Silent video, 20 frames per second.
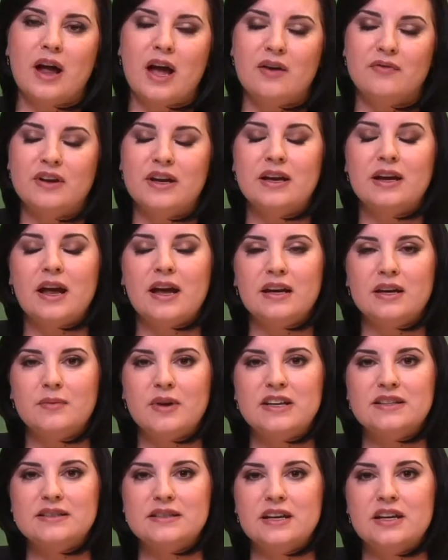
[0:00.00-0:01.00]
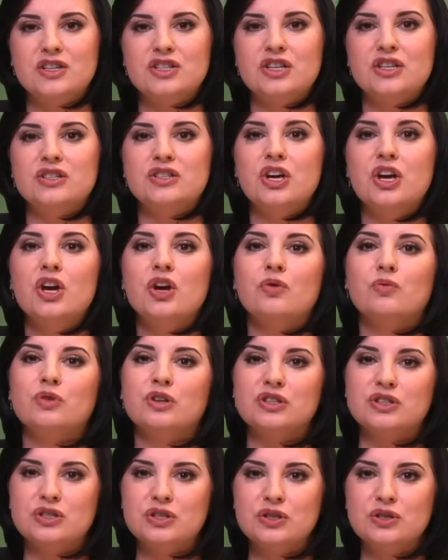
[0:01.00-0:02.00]
or having an itemized deductions
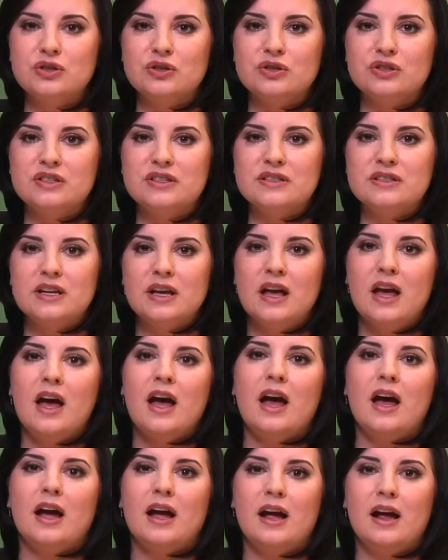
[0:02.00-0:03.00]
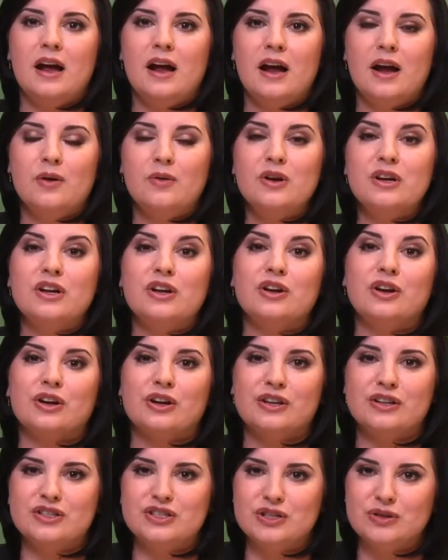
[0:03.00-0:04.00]
reduced, I would
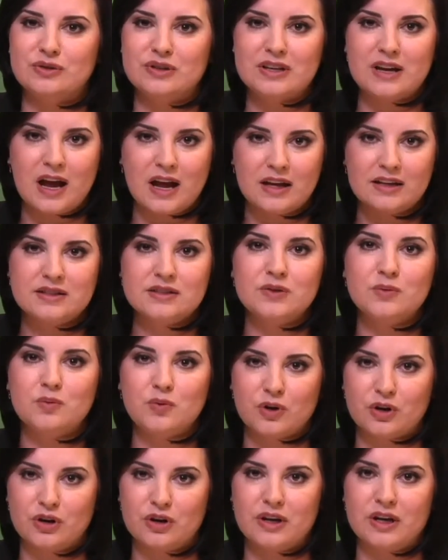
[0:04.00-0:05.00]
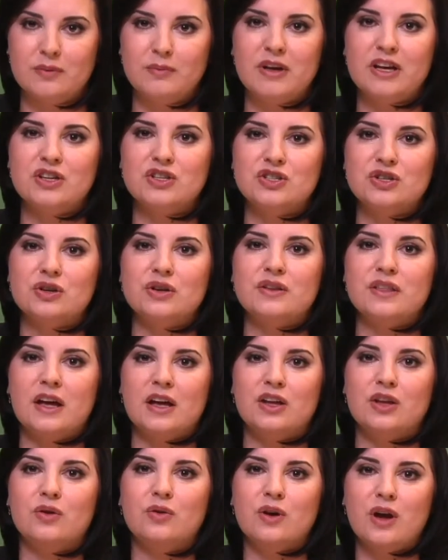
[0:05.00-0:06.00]
encourage you not to worry. Make sure
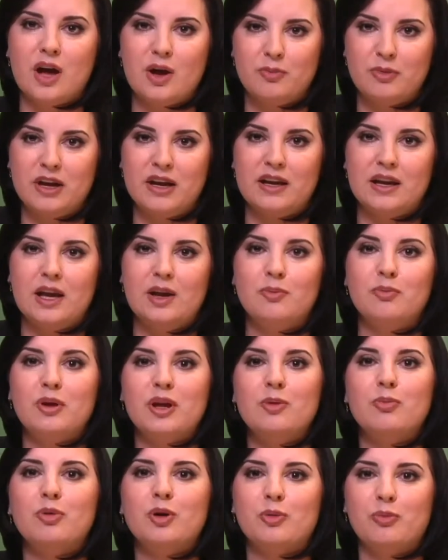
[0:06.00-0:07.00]
that you come in and be